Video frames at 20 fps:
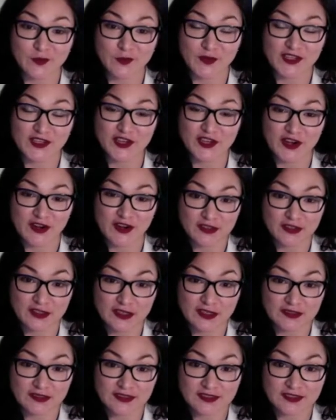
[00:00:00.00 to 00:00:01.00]
We share
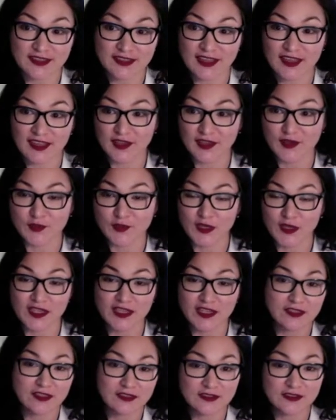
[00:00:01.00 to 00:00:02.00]
lists and
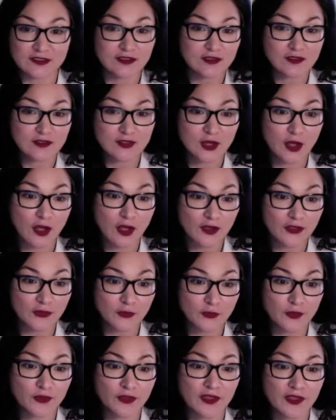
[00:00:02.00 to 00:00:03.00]
we talk
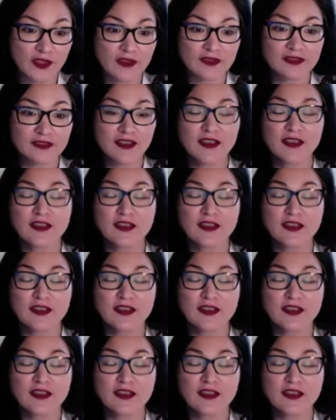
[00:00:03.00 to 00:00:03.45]
through things.